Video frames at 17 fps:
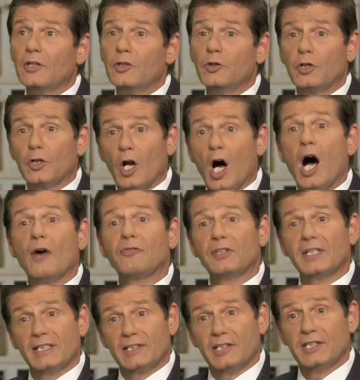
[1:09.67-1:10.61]
you can
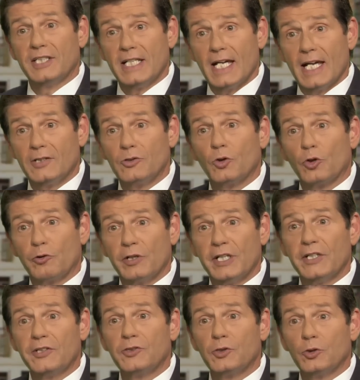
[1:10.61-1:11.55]
often get the DA to
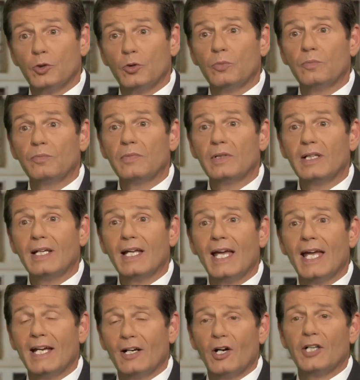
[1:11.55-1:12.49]
agree to
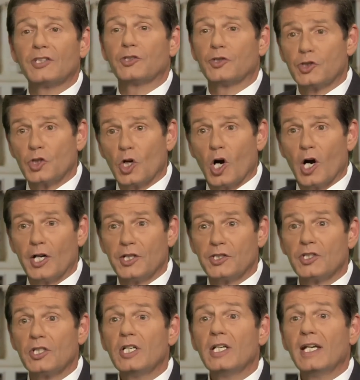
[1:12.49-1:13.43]
a lesser
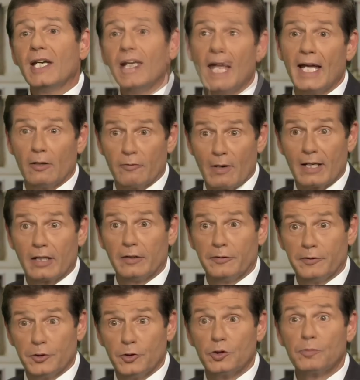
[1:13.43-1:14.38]
charge and greatly
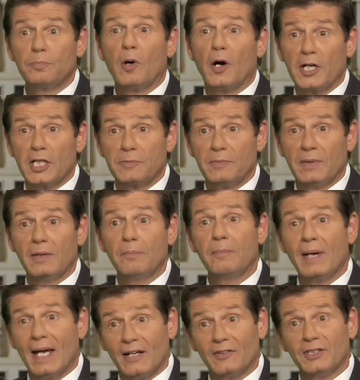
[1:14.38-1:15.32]
reduce
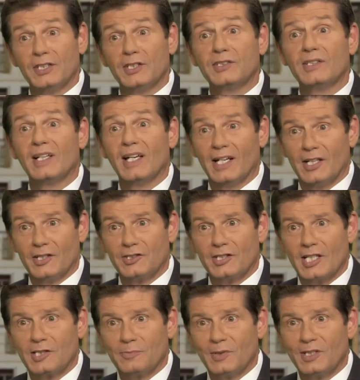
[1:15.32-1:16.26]
punishment, penalties, and
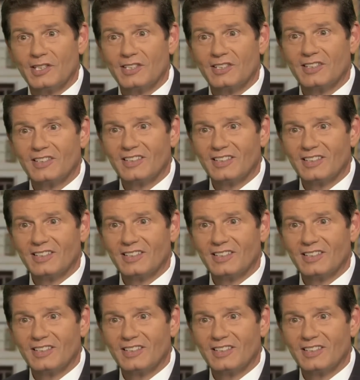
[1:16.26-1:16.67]
assessments.